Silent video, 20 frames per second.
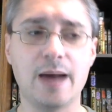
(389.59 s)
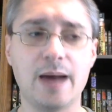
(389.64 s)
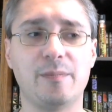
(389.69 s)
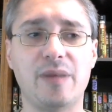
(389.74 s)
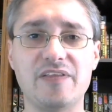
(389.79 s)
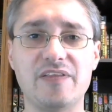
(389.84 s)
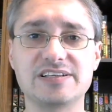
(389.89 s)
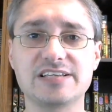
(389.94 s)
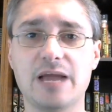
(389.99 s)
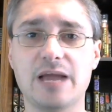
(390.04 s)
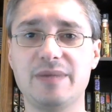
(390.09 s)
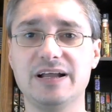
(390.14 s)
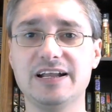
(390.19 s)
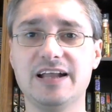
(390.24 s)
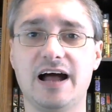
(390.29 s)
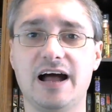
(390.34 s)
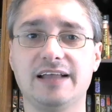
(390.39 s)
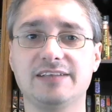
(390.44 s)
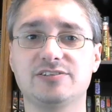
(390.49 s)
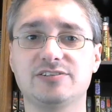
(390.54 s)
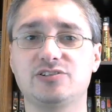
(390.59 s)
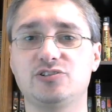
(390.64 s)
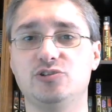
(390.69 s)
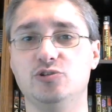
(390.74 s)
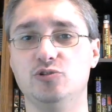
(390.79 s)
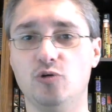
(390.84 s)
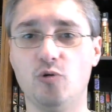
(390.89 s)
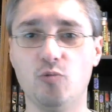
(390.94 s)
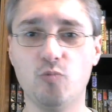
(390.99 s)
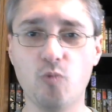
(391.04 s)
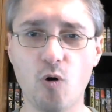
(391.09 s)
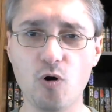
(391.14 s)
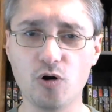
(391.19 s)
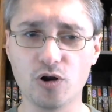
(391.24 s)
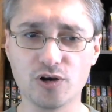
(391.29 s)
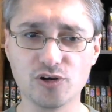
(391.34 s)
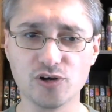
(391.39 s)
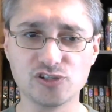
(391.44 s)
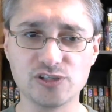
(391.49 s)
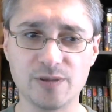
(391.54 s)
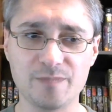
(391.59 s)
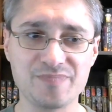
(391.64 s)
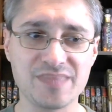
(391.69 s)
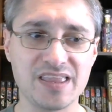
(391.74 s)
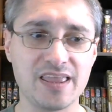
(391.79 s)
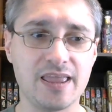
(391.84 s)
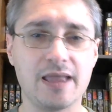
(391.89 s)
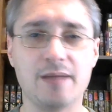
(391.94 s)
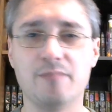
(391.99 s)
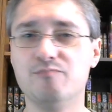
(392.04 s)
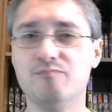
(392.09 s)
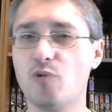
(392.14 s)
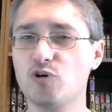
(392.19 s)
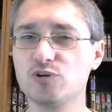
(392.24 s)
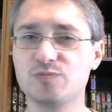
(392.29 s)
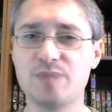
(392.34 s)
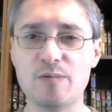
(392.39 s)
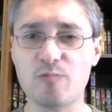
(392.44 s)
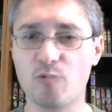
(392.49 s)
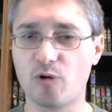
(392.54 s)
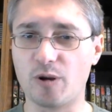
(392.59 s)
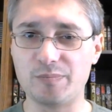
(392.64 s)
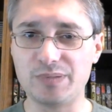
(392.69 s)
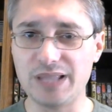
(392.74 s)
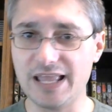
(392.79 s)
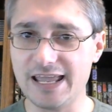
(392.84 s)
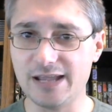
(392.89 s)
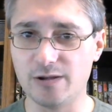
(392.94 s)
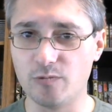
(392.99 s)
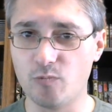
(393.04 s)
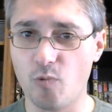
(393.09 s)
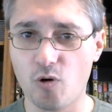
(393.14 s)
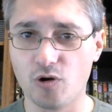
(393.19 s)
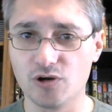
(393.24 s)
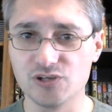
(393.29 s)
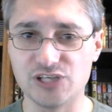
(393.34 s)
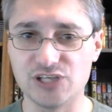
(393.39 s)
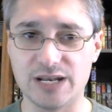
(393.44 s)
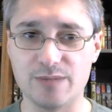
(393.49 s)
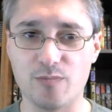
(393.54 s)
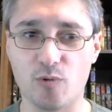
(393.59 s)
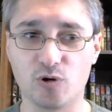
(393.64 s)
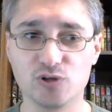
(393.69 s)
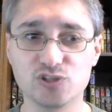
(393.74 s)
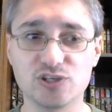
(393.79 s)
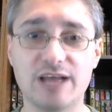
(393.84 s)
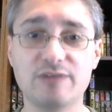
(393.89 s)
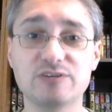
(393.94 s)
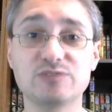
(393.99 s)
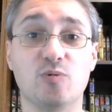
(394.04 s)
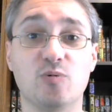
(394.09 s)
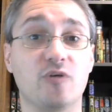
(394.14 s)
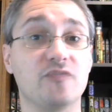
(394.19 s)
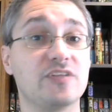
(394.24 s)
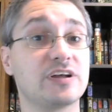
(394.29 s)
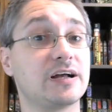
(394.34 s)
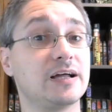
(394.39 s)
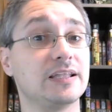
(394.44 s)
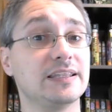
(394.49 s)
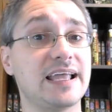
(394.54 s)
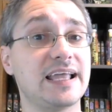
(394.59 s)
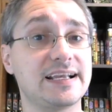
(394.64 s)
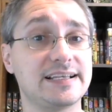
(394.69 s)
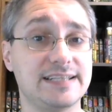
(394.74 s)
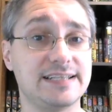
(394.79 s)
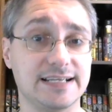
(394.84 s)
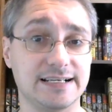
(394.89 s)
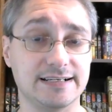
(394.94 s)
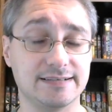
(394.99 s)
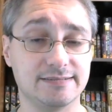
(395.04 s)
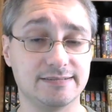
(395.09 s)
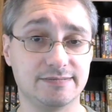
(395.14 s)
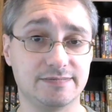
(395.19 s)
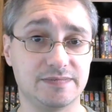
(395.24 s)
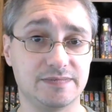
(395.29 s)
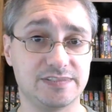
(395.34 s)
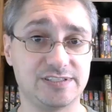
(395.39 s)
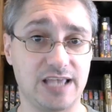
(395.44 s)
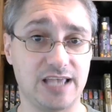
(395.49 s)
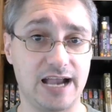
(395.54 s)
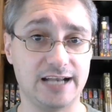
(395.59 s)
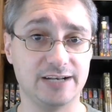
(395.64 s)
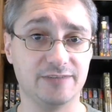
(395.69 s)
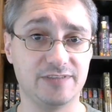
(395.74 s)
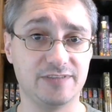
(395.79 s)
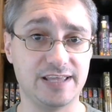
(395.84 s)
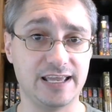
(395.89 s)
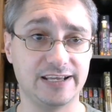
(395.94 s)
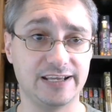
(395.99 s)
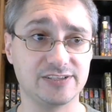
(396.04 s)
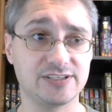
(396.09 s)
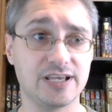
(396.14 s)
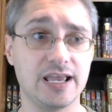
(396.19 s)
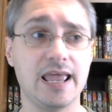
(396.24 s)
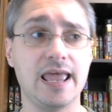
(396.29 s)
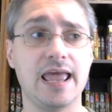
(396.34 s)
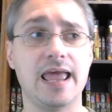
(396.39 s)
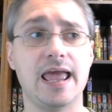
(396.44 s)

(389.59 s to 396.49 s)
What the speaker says: By the time I got to Wars, most people weren't playing Wars anymore, so that was more of the collecting side of things.